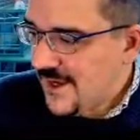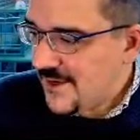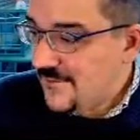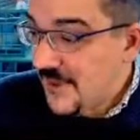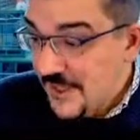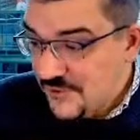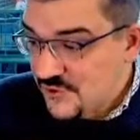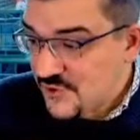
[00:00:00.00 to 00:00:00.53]

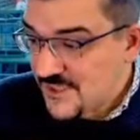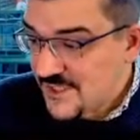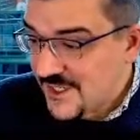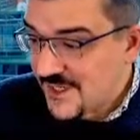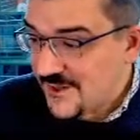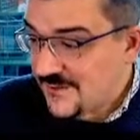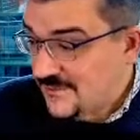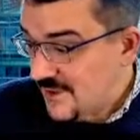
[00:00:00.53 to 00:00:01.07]

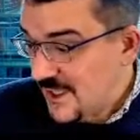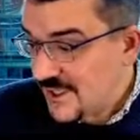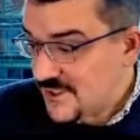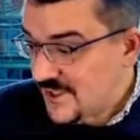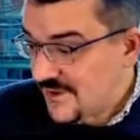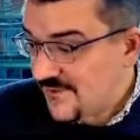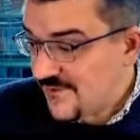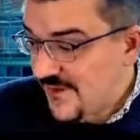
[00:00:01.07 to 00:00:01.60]
Interesting,
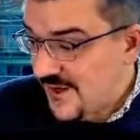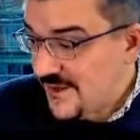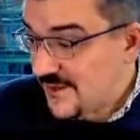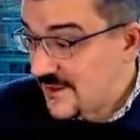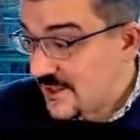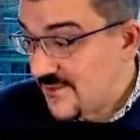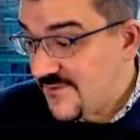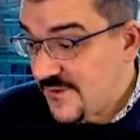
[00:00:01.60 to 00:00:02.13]
logic, fun,
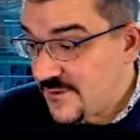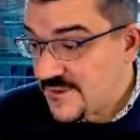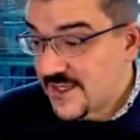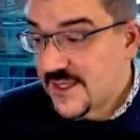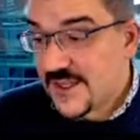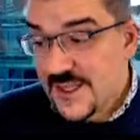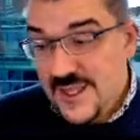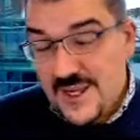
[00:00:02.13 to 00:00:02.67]

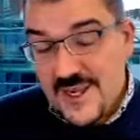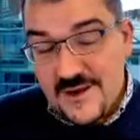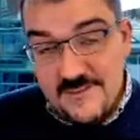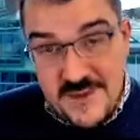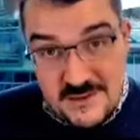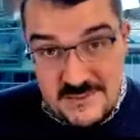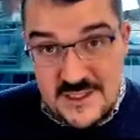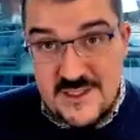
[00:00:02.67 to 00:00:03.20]
confusing. Yeah,
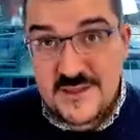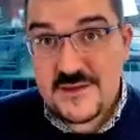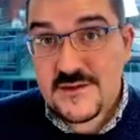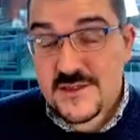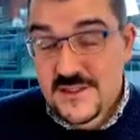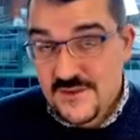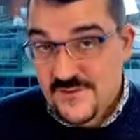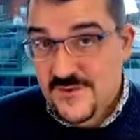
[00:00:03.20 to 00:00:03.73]
maybe
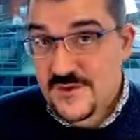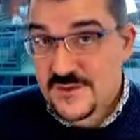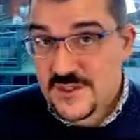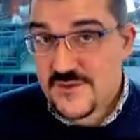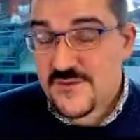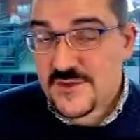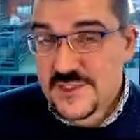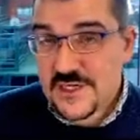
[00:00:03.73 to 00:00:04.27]
confusing
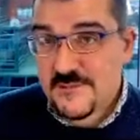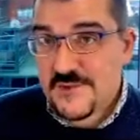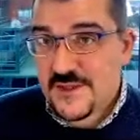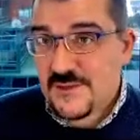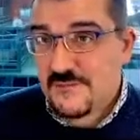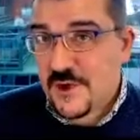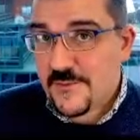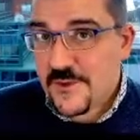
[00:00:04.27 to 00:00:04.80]
for some at the
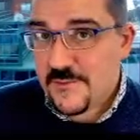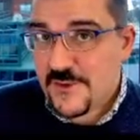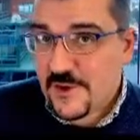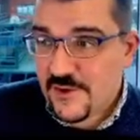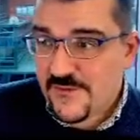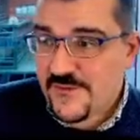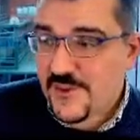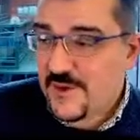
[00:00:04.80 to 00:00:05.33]
moment, but
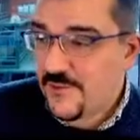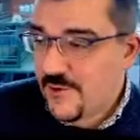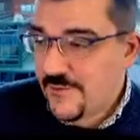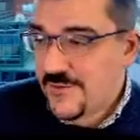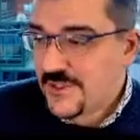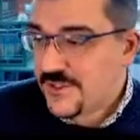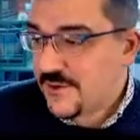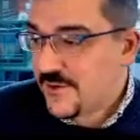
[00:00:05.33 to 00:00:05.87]
hopefully it won't
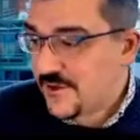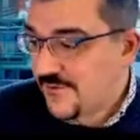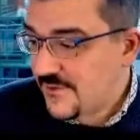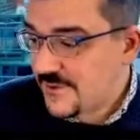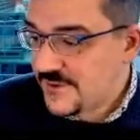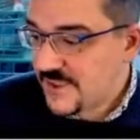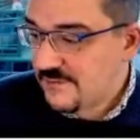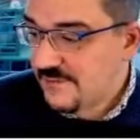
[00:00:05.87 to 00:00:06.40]
be so
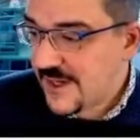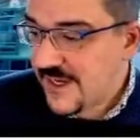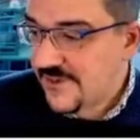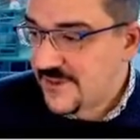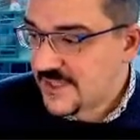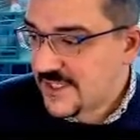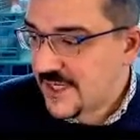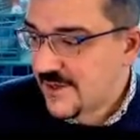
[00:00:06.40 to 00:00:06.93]
confusing by the
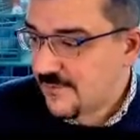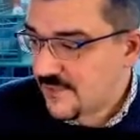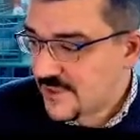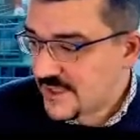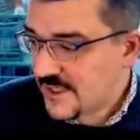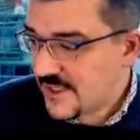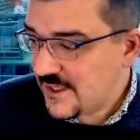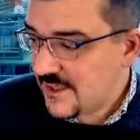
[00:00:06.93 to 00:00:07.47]
time we're
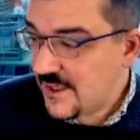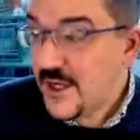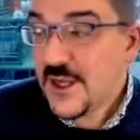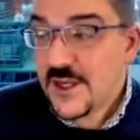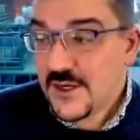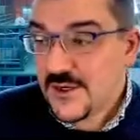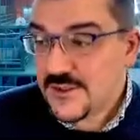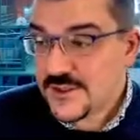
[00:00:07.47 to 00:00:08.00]
done.
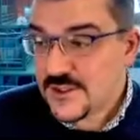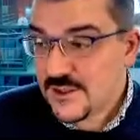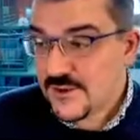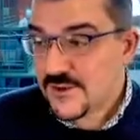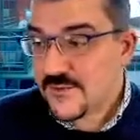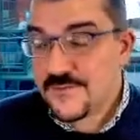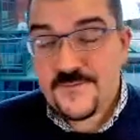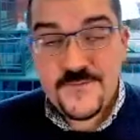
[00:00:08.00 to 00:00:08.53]

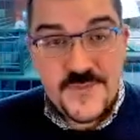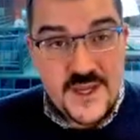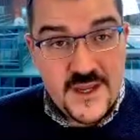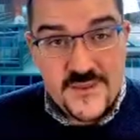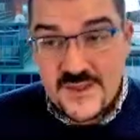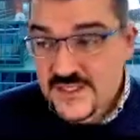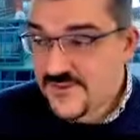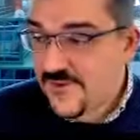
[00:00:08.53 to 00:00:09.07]
Uncertain, yeah,
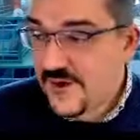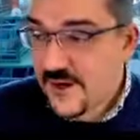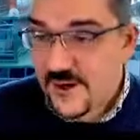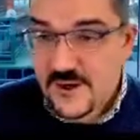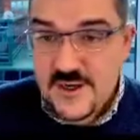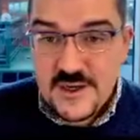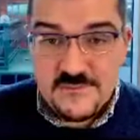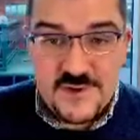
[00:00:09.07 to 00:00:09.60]
that's fair,
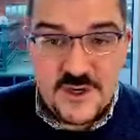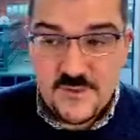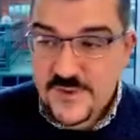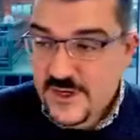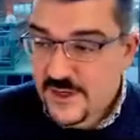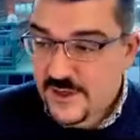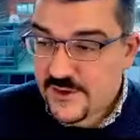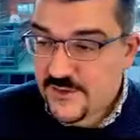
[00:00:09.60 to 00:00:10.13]
but we
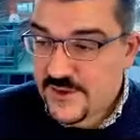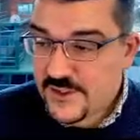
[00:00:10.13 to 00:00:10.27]
are going